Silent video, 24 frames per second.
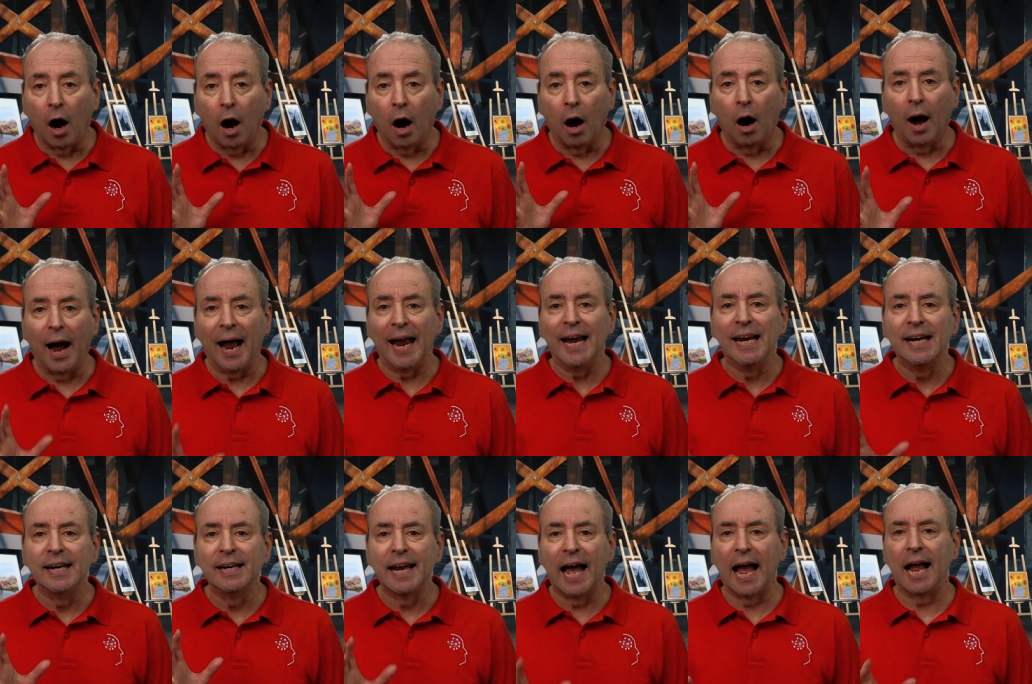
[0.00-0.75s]
are a
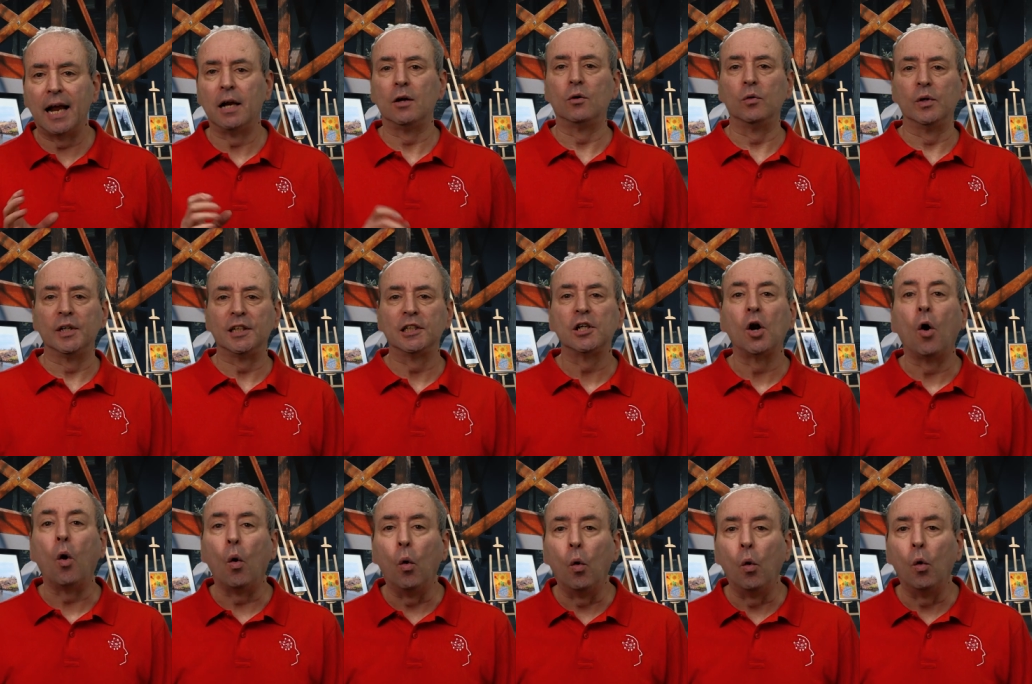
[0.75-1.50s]
language
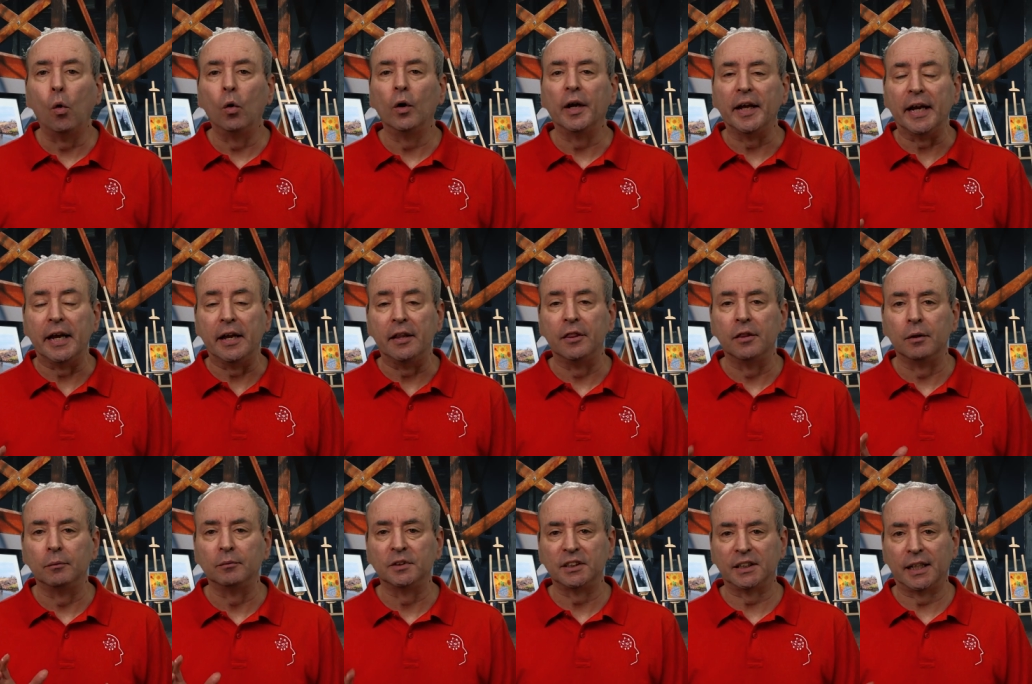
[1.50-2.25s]
all
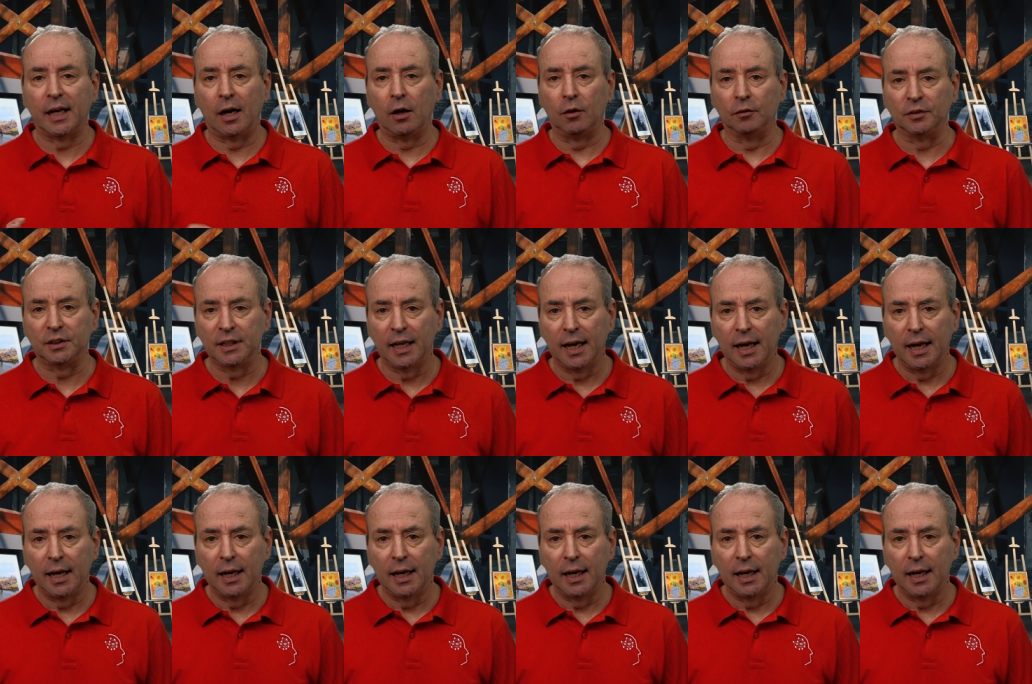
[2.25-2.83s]
in themselves,